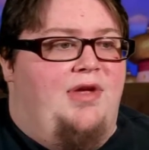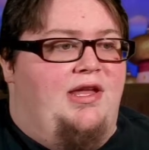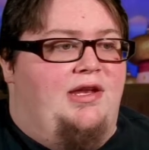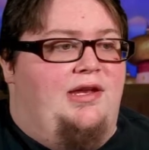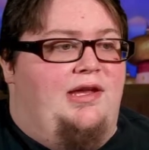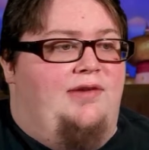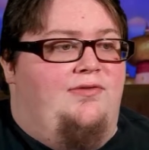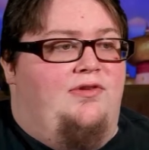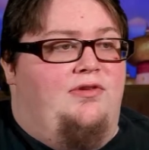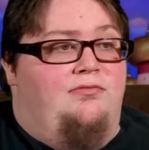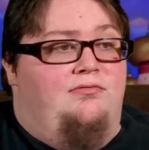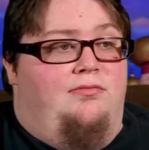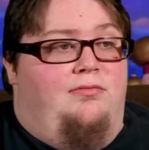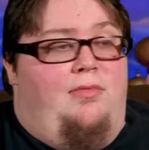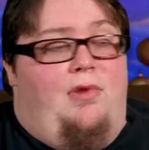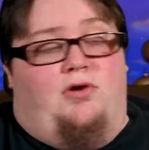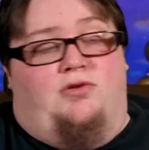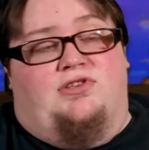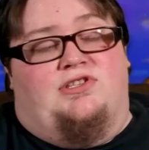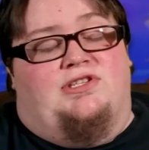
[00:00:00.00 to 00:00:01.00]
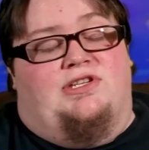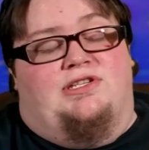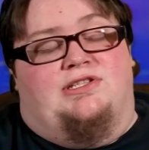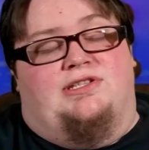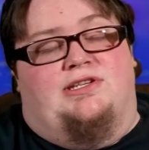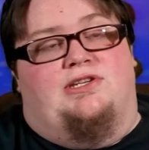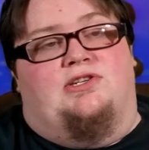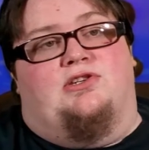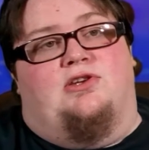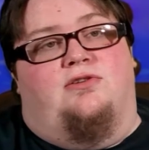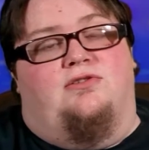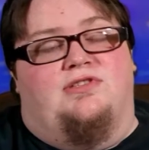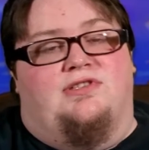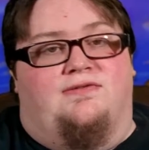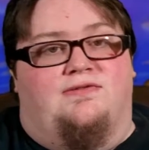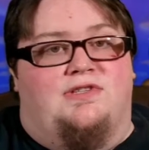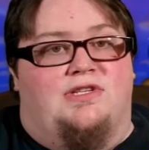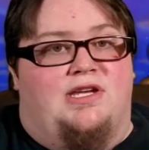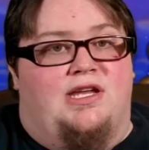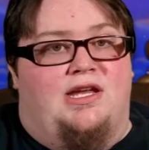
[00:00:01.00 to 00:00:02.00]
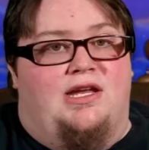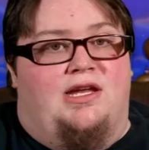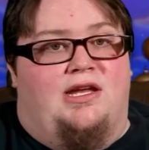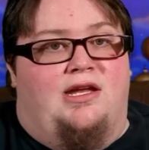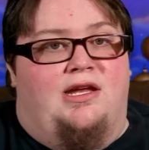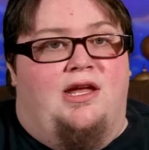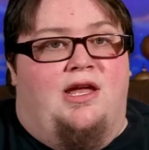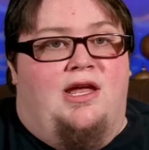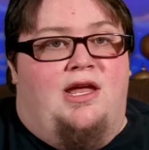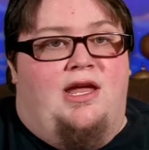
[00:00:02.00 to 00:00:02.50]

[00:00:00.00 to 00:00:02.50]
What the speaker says: and even most Disney shows of today,